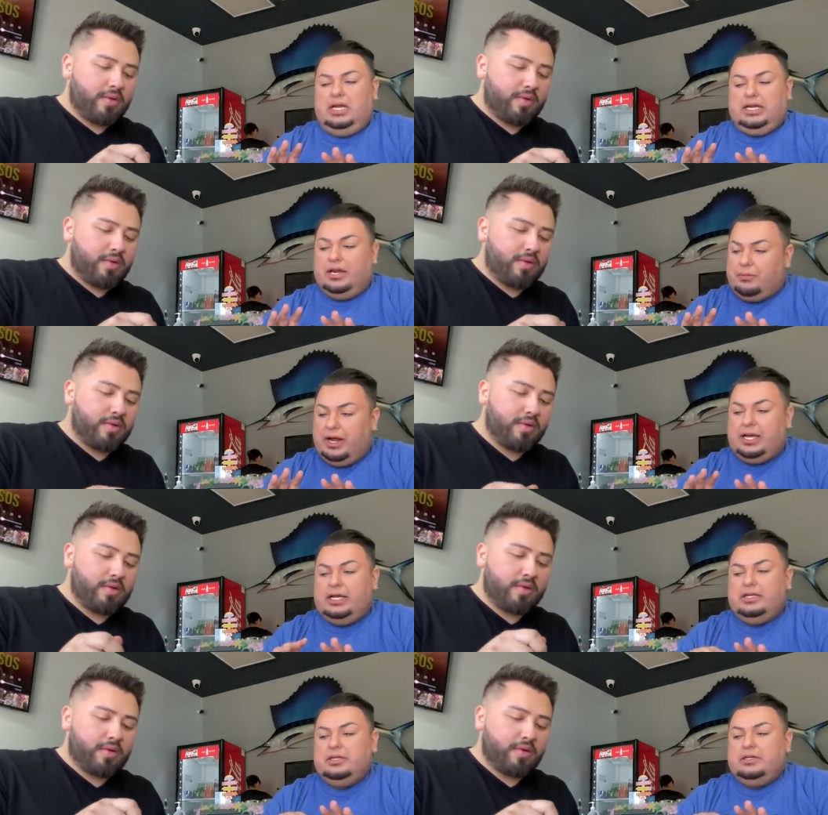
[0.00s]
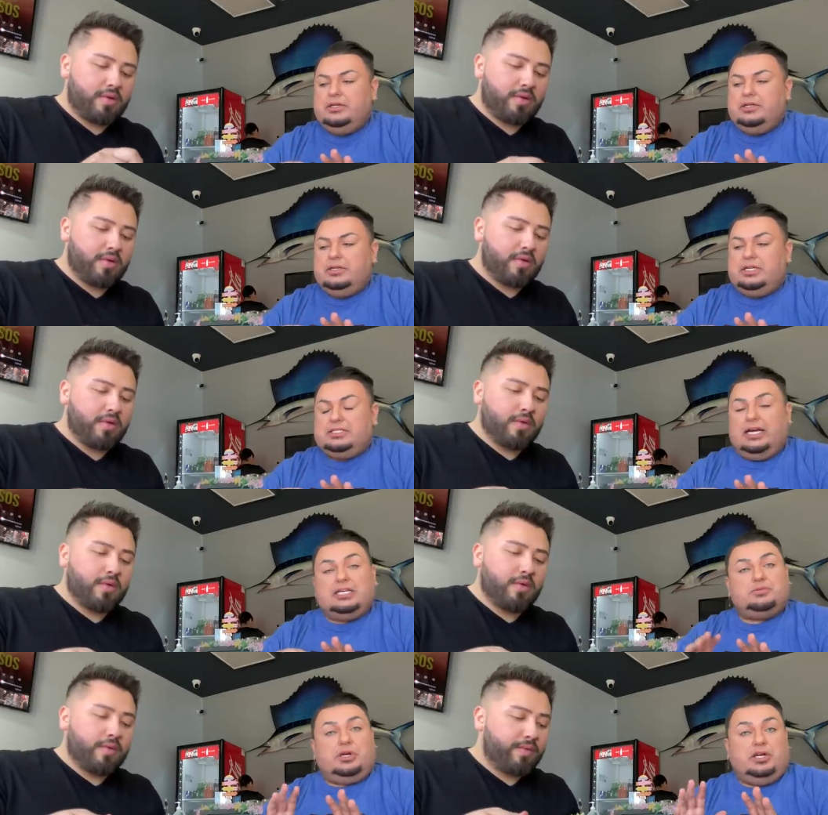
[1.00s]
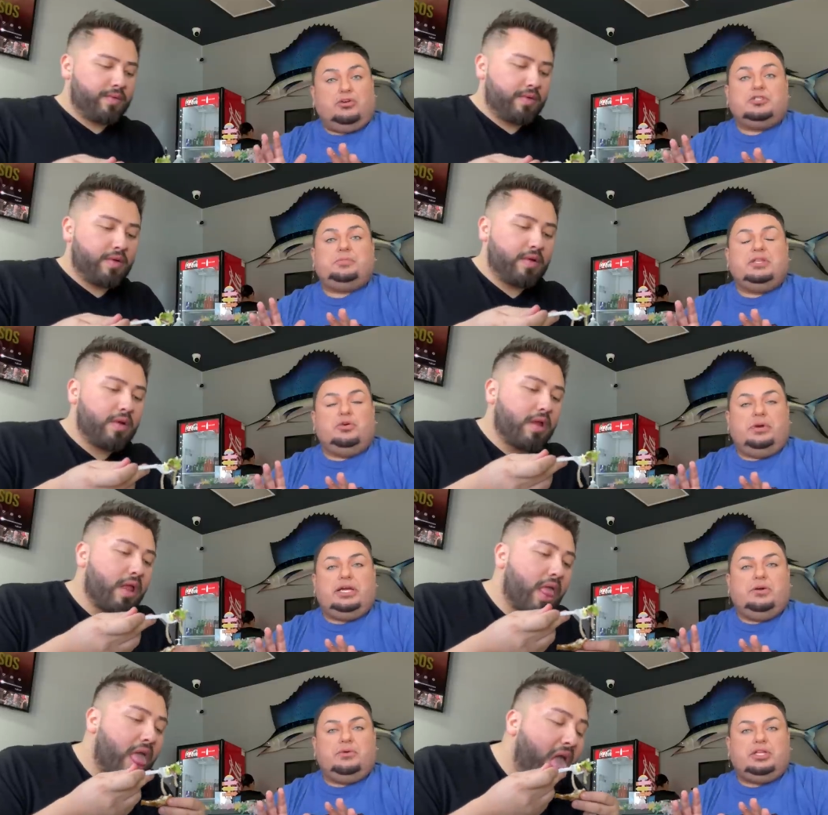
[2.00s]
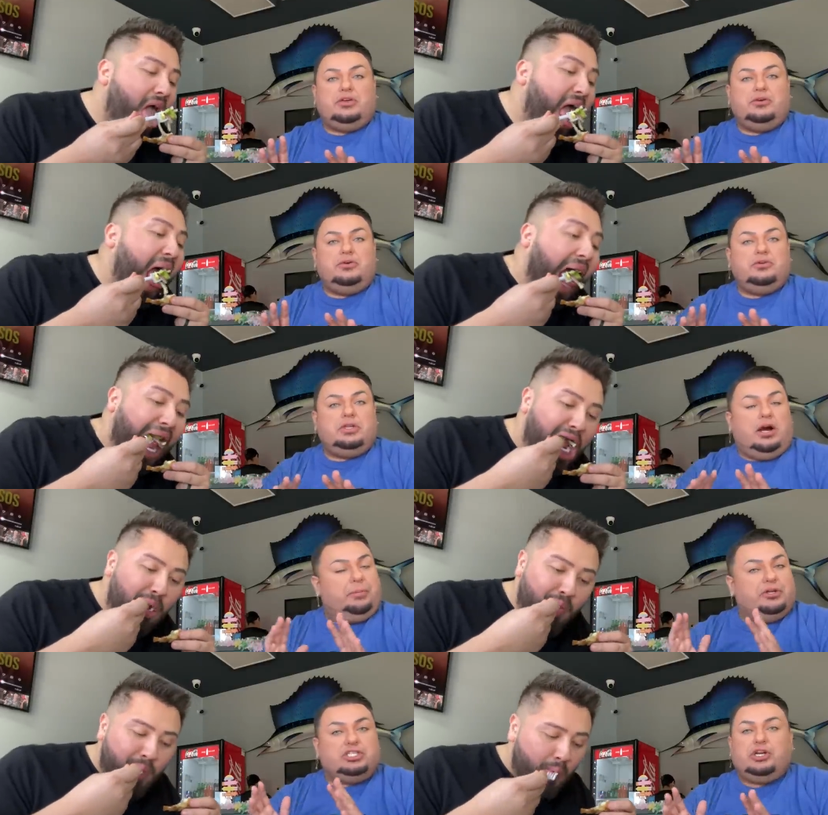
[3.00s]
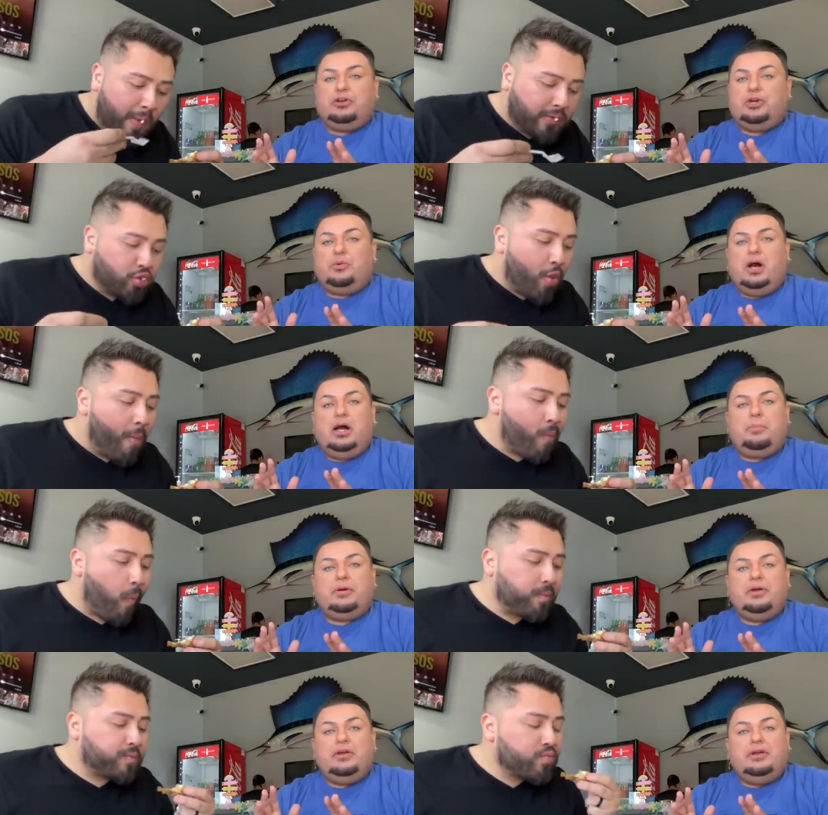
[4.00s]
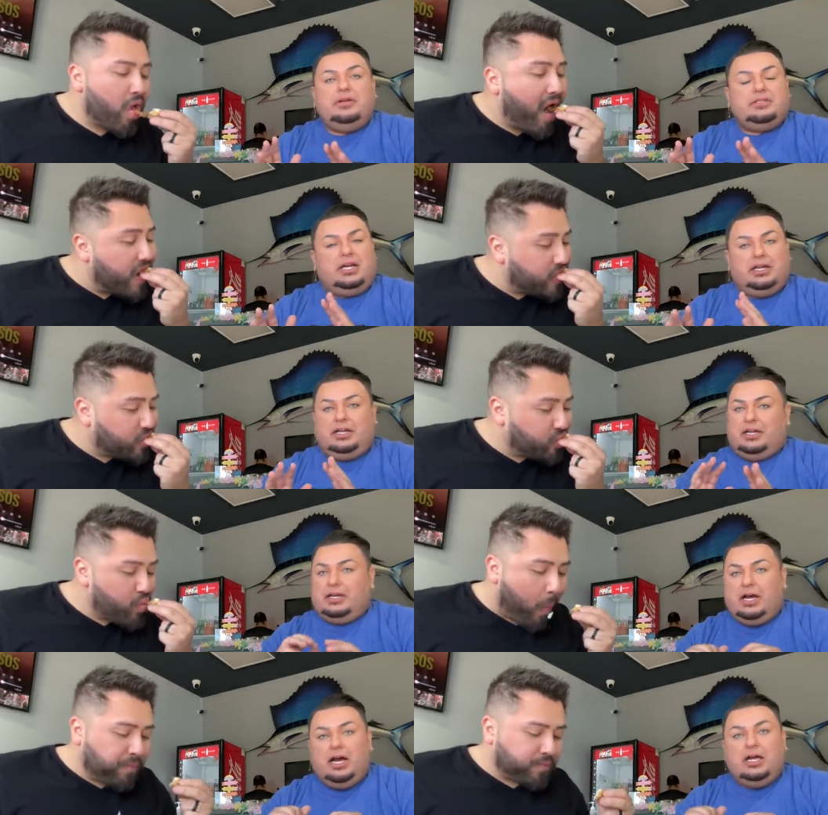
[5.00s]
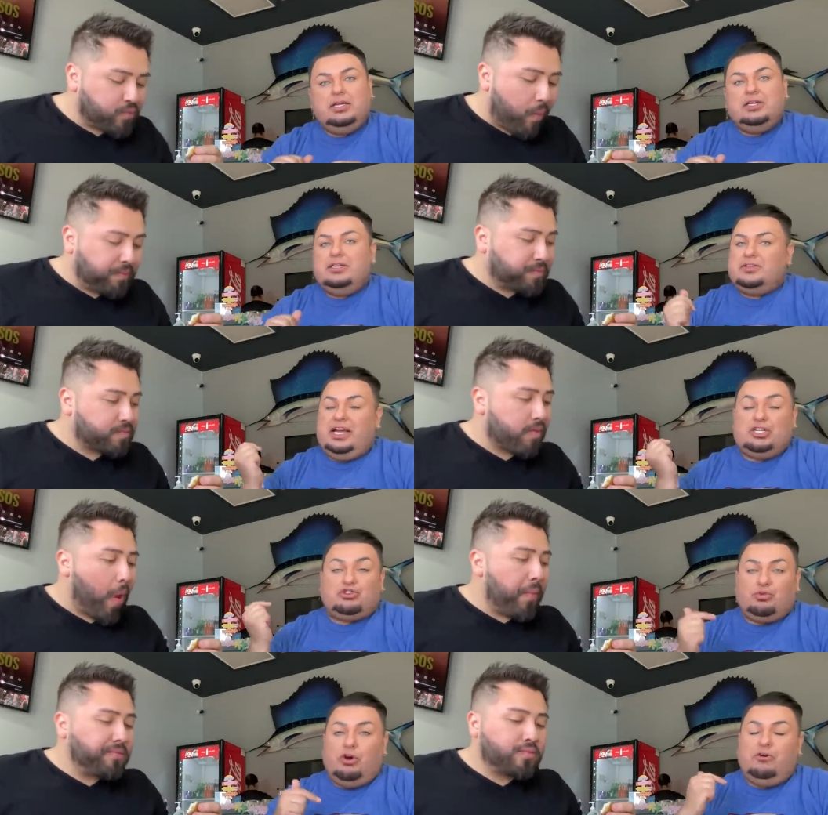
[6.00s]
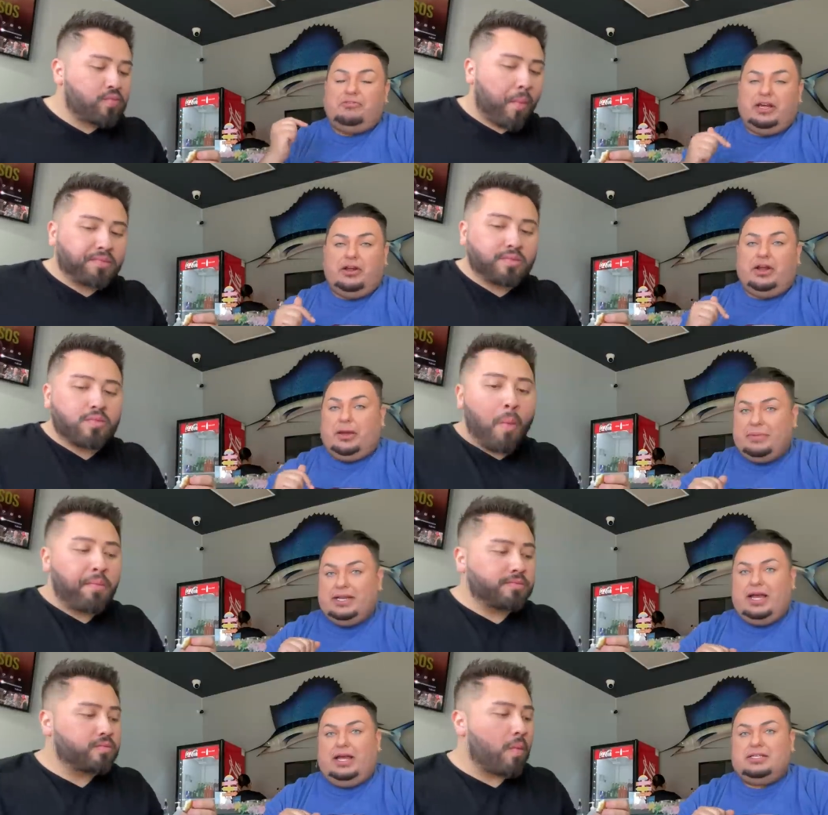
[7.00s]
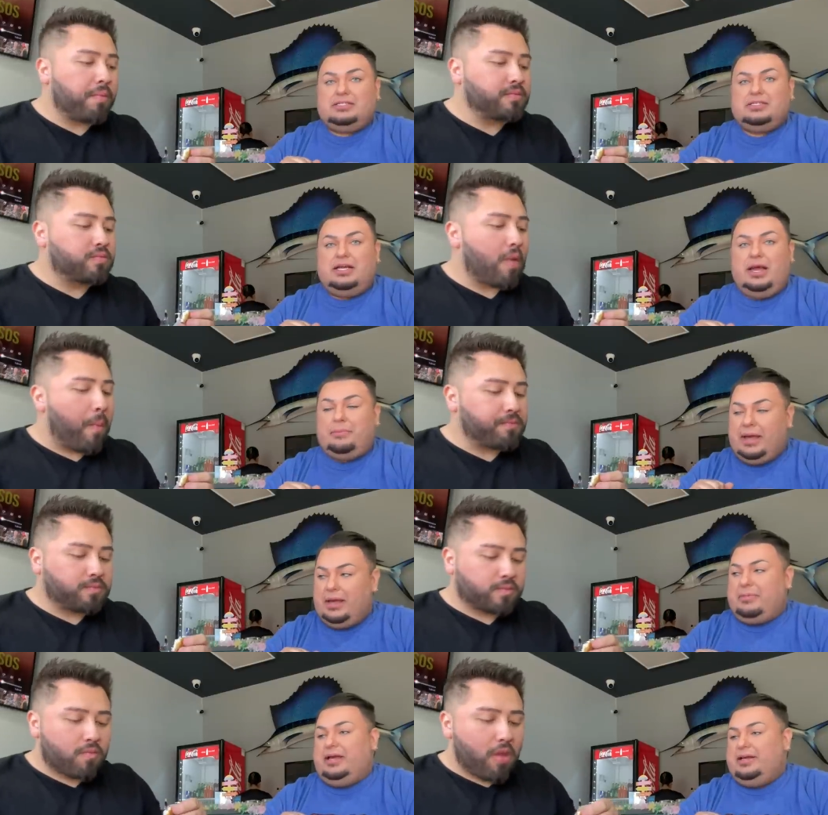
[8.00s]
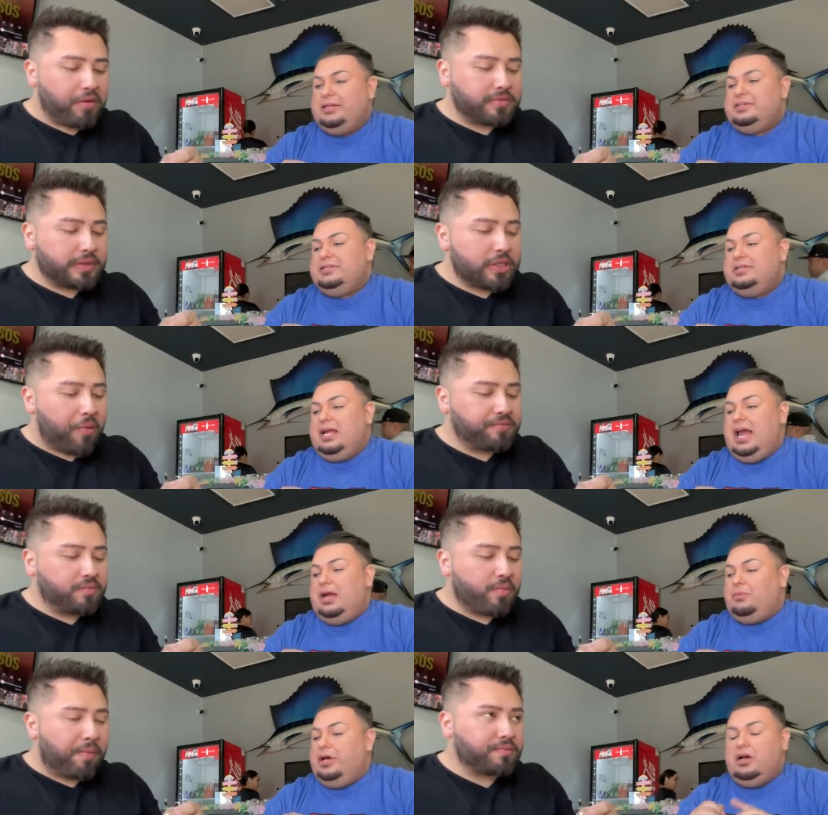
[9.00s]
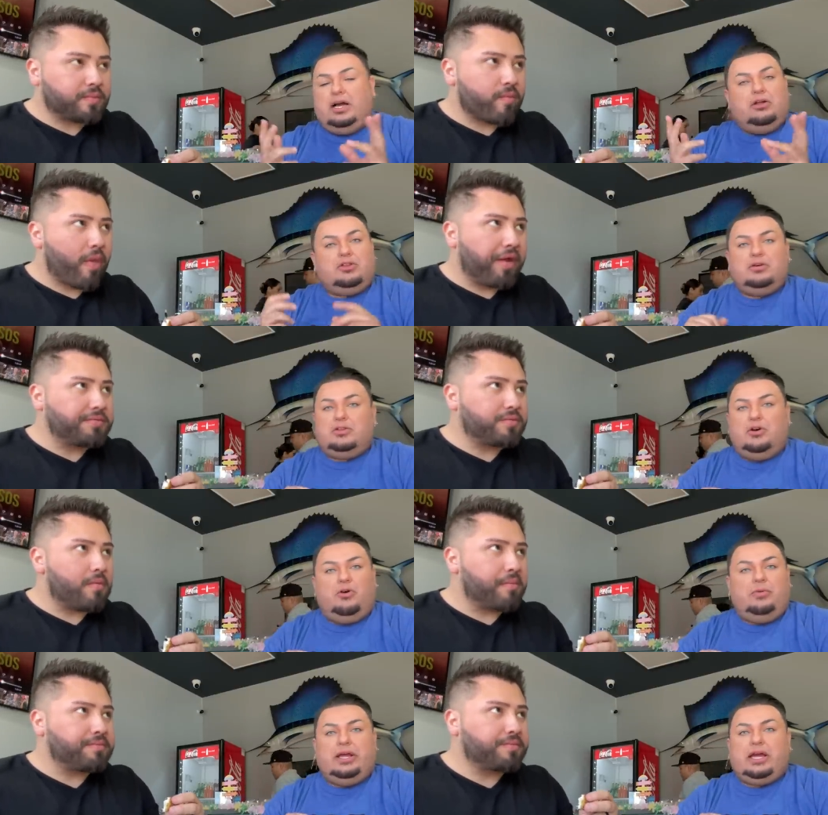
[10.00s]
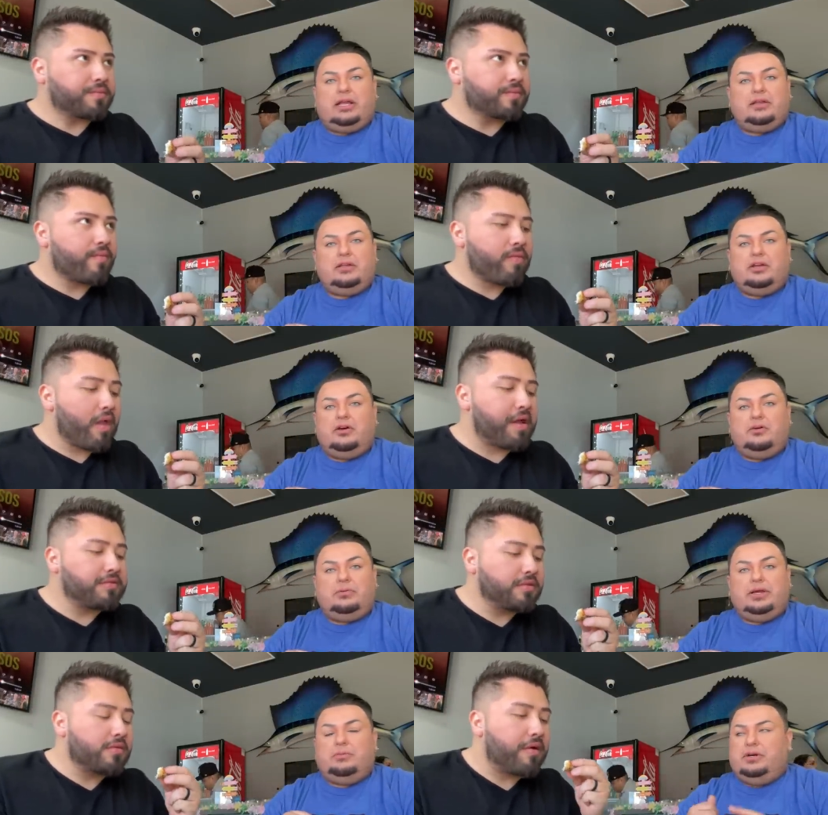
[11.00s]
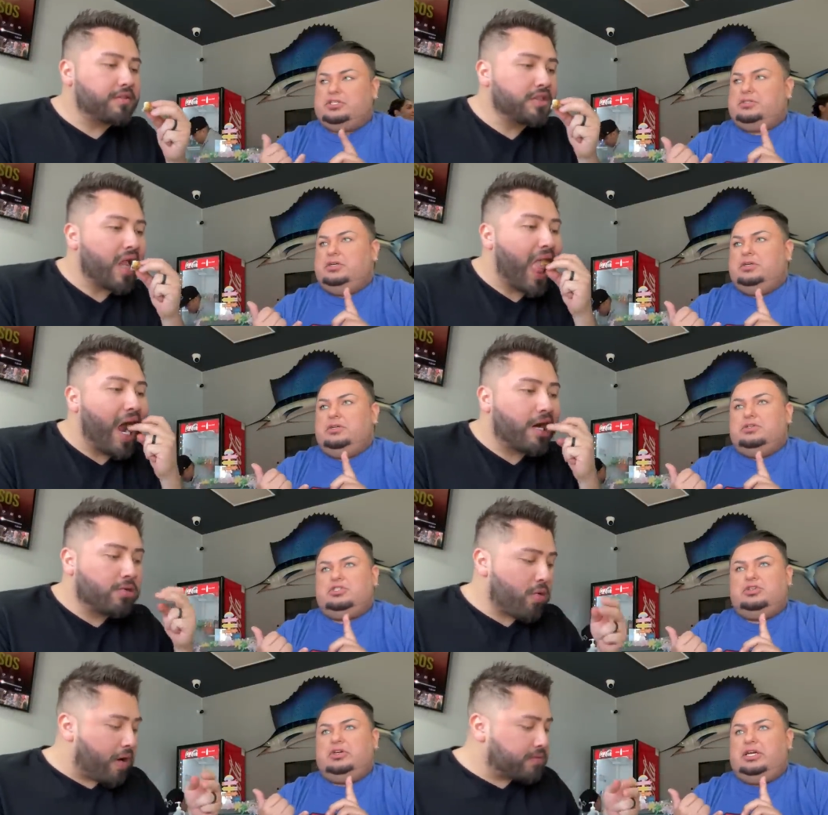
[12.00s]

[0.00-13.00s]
Speaker 1: get ready." He's like, because we're going to go spend the weekend with you, help you cheer you up, da, da, da, da. They drove here, him and Dennis, and baby, and we hung out the whole weekend, you know? We went to